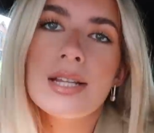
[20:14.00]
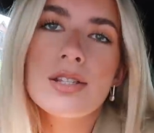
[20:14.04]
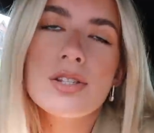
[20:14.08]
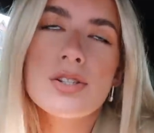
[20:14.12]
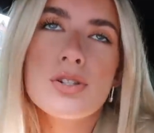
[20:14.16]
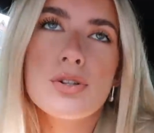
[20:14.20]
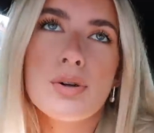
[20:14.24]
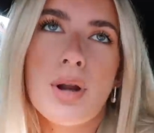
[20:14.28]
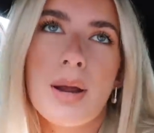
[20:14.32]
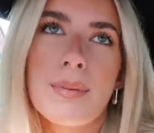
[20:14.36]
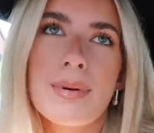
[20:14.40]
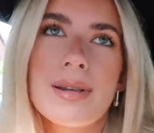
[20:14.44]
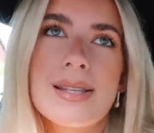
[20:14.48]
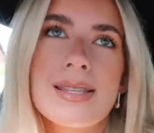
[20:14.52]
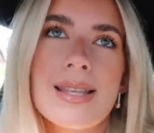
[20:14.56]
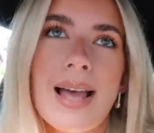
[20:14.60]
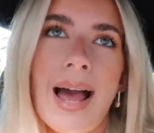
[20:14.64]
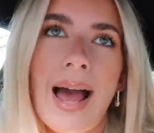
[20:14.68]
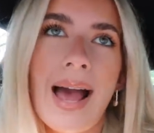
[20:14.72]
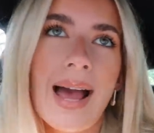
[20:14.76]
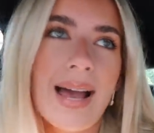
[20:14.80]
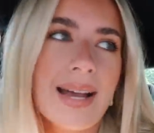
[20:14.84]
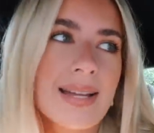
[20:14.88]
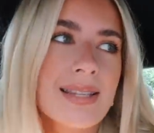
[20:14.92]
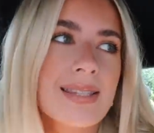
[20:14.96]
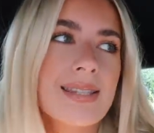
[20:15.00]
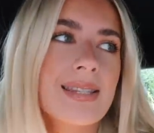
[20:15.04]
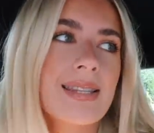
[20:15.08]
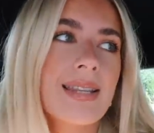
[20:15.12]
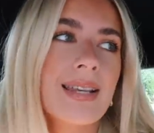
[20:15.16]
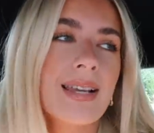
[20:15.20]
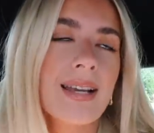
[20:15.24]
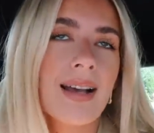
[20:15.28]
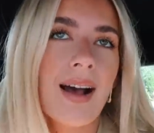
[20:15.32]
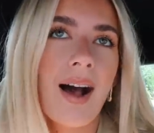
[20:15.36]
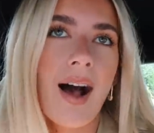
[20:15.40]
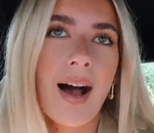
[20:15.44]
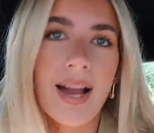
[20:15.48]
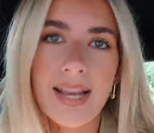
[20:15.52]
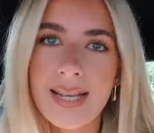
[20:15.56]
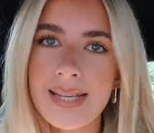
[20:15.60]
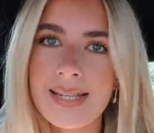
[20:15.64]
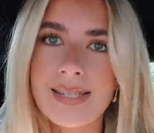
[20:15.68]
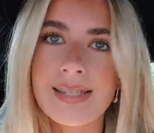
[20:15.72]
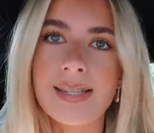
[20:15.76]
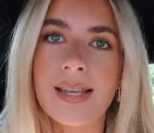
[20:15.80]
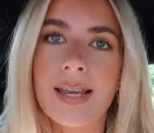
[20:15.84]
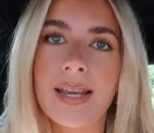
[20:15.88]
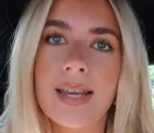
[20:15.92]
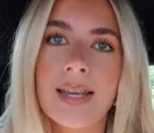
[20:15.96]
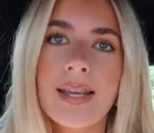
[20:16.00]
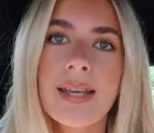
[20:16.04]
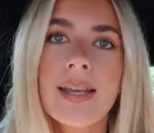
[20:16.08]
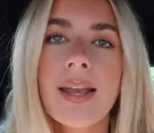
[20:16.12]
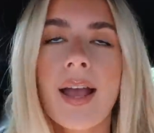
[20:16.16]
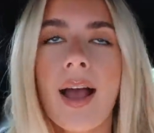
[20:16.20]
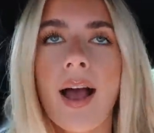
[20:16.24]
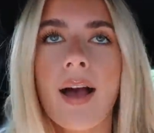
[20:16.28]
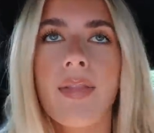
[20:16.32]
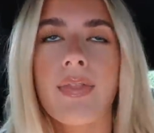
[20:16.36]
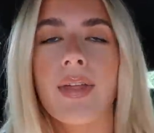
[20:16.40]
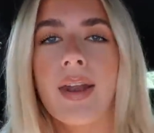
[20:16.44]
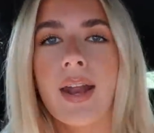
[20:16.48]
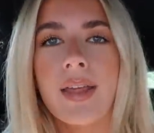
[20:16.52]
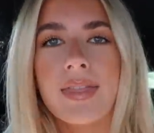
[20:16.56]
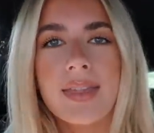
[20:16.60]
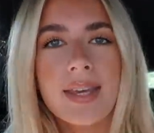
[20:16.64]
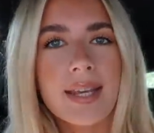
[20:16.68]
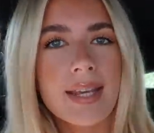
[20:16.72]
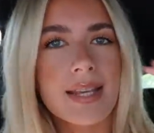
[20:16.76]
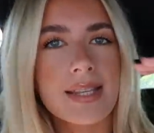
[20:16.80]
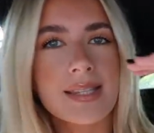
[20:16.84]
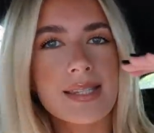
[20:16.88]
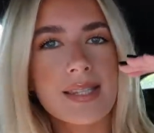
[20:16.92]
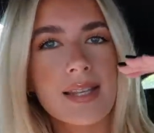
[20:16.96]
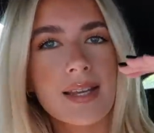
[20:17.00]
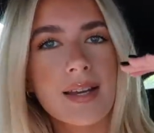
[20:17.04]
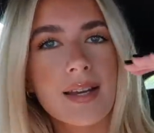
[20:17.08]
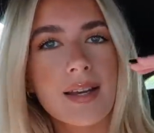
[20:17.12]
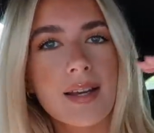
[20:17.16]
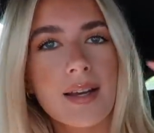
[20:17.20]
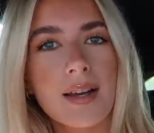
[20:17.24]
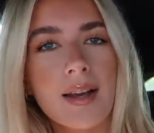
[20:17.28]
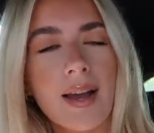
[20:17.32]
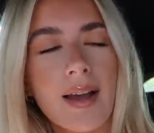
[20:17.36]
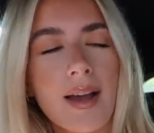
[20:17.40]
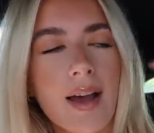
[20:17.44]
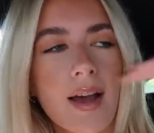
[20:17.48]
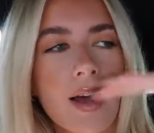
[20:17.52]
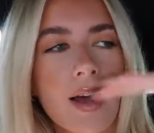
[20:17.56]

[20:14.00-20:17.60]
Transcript: Instagram is at Icy, and then I think it's a